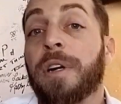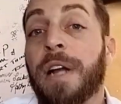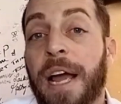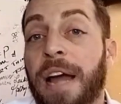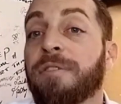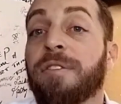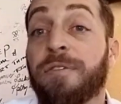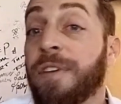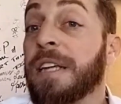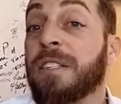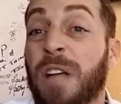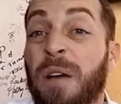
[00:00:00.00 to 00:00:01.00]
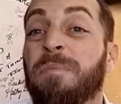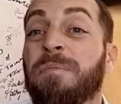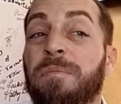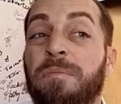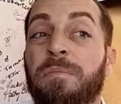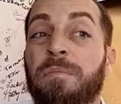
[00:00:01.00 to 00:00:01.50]
you're going to have to face
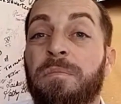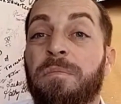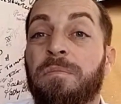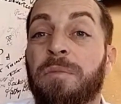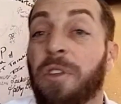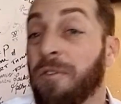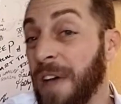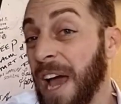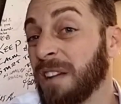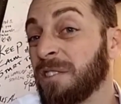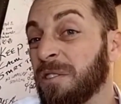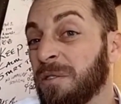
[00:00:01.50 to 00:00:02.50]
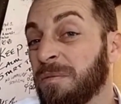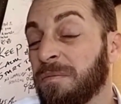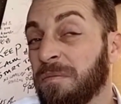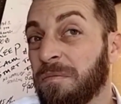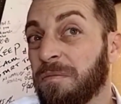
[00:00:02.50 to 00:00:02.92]
up to the facts,